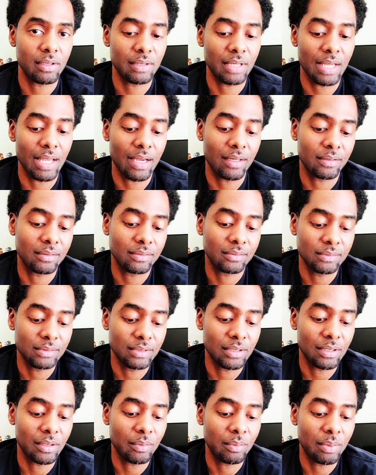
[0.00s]
Now,
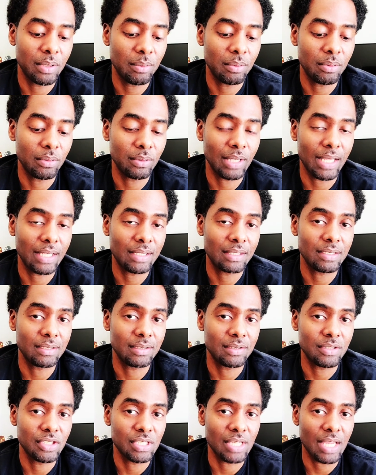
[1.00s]
people like to
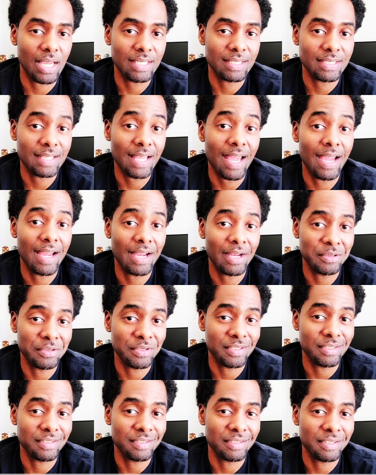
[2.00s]
jack
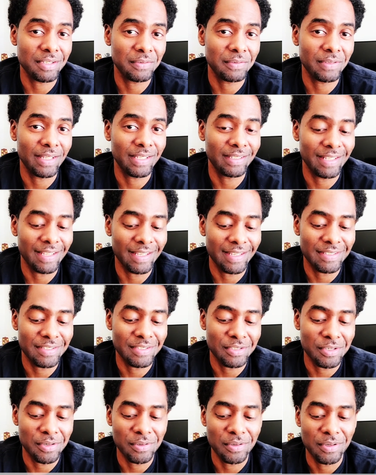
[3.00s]
sounds and stuff like that,
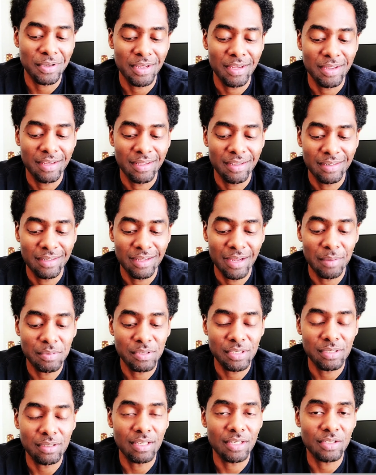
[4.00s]
so I'm
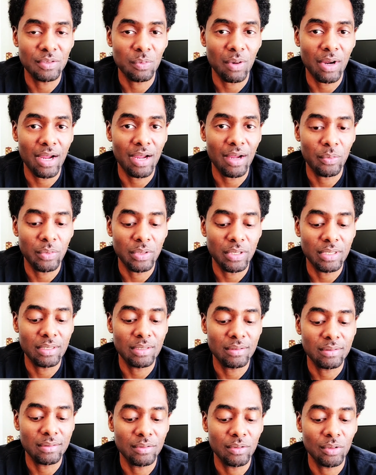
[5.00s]
sure that's why we
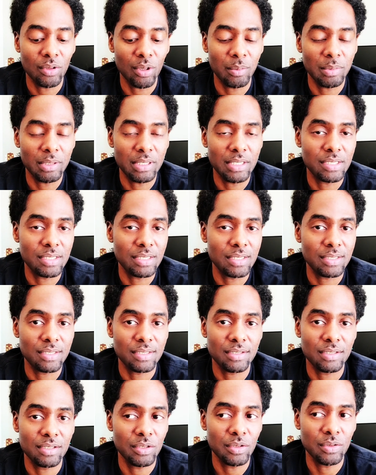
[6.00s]
normally
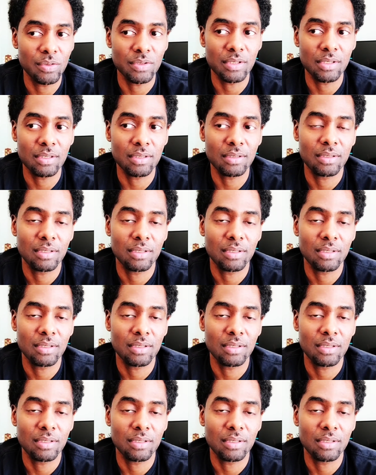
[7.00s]
just use the